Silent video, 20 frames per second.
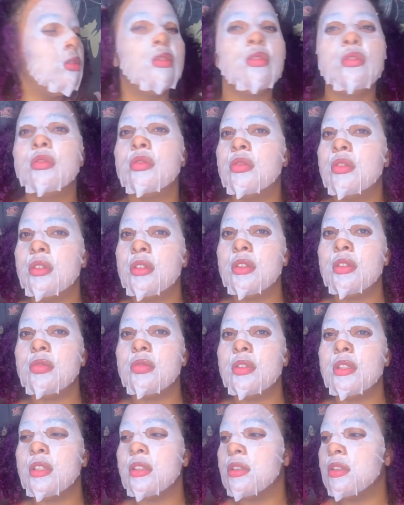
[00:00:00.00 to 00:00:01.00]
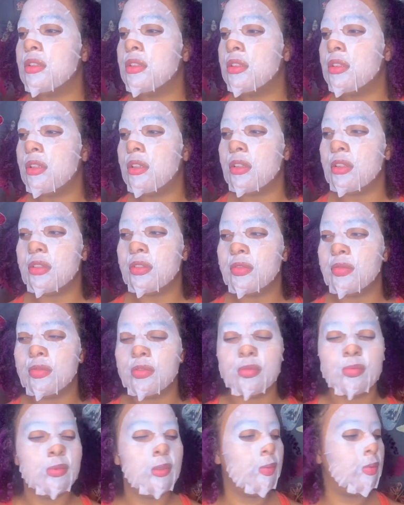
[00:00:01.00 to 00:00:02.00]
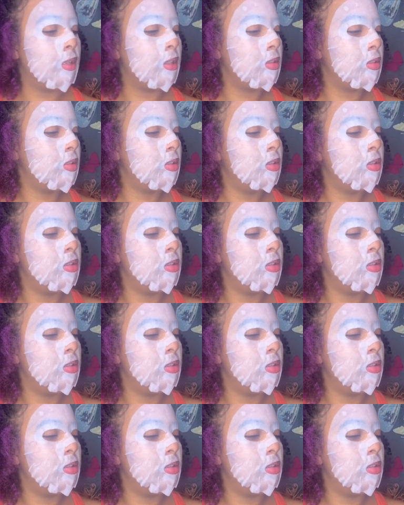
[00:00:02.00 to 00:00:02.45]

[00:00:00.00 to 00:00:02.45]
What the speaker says: 20 minutes. I will be back.